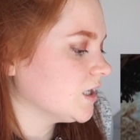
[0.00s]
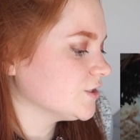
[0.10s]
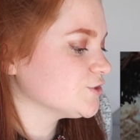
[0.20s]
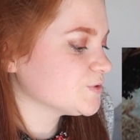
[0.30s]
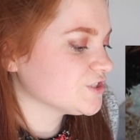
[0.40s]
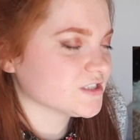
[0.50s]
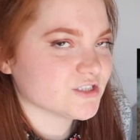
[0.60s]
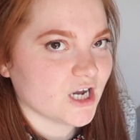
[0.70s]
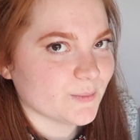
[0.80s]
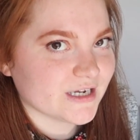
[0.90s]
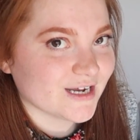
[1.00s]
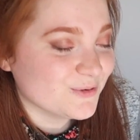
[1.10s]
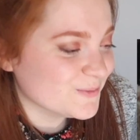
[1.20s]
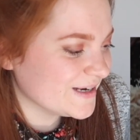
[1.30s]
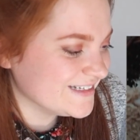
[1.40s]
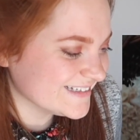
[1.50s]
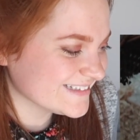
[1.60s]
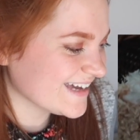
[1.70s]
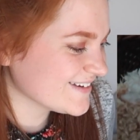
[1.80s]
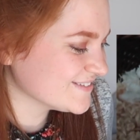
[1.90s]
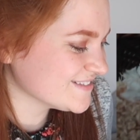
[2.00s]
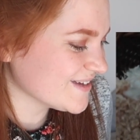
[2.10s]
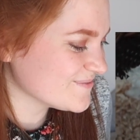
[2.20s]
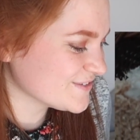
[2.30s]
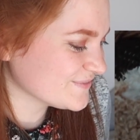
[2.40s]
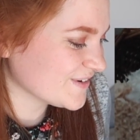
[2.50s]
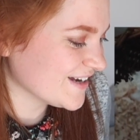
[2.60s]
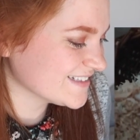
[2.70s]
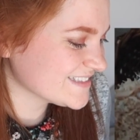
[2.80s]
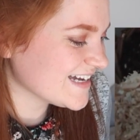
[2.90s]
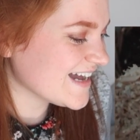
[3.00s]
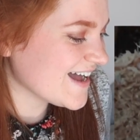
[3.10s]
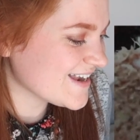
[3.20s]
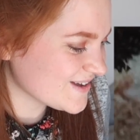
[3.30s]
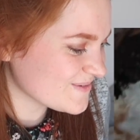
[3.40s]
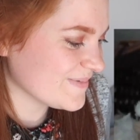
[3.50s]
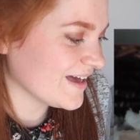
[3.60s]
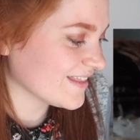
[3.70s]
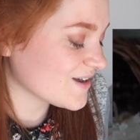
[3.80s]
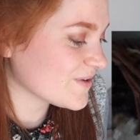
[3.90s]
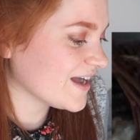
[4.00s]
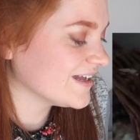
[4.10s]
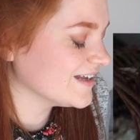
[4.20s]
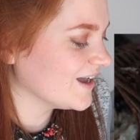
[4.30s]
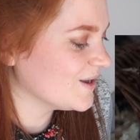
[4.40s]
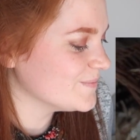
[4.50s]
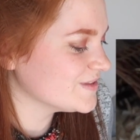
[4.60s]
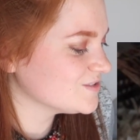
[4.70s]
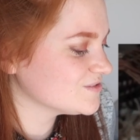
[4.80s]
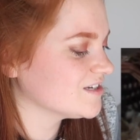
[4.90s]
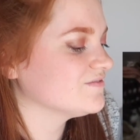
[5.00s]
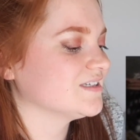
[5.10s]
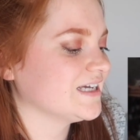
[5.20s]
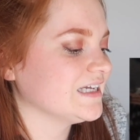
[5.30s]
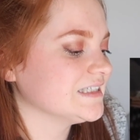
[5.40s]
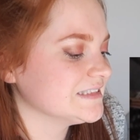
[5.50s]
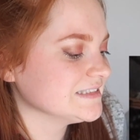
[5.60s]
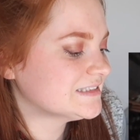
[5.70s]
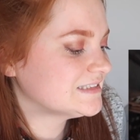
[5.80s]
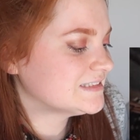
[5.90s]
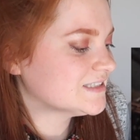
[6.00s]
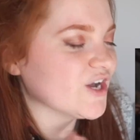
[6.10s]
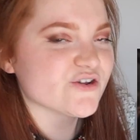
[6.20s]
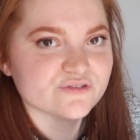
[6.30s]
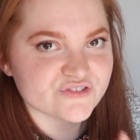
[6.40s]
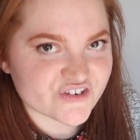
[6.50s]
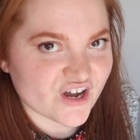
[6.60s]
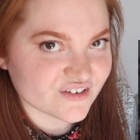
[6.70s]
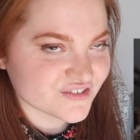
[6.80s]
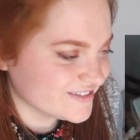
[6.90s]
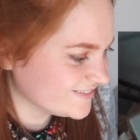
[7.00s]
I just wish at the time I'd had more bedding in there because they would have worked a lot better that way, but this is definitely a good start.